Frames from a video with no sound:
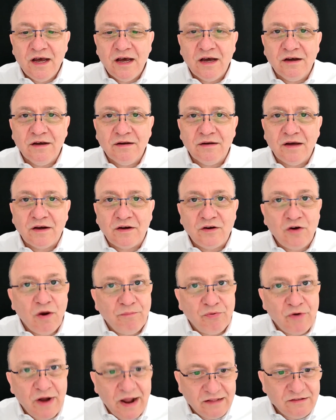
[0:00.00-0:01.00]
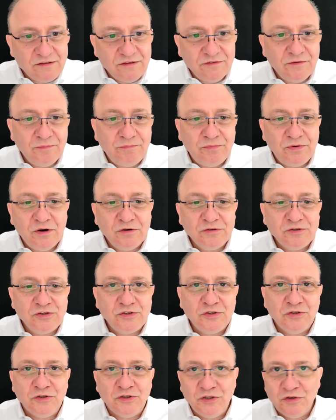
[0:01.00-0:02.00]
a comprehensive approach
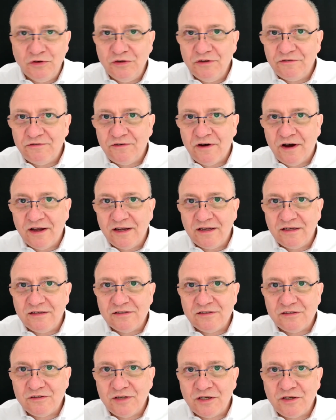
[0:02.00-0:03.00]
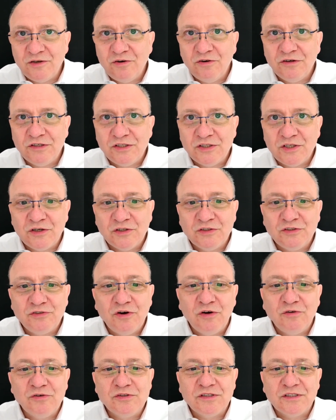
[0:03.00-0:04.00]
to unifying security
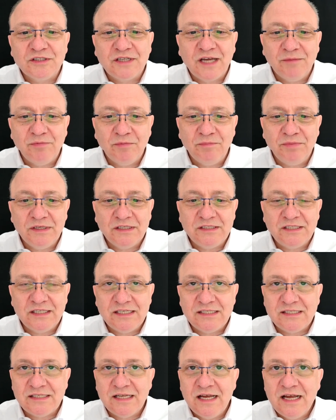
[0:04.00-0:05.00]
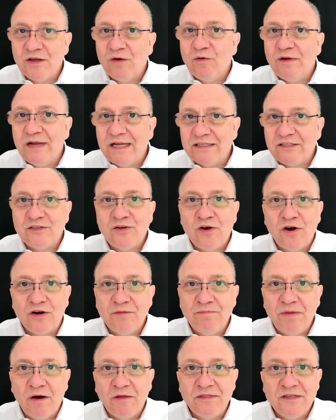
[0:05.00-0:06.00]
controls and capabilities. So let's talk
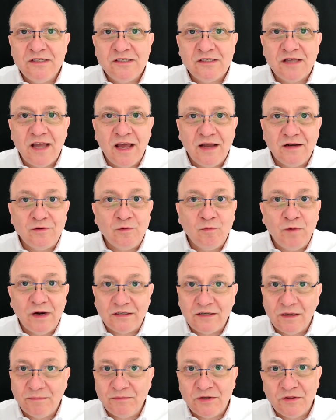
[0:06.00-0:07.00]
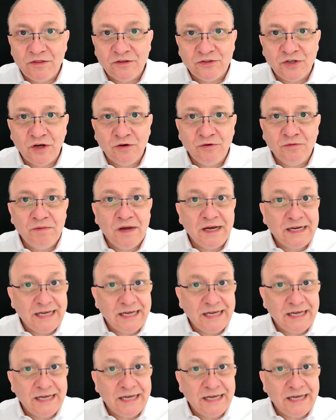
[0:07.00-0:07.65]
about this, and welcome to the show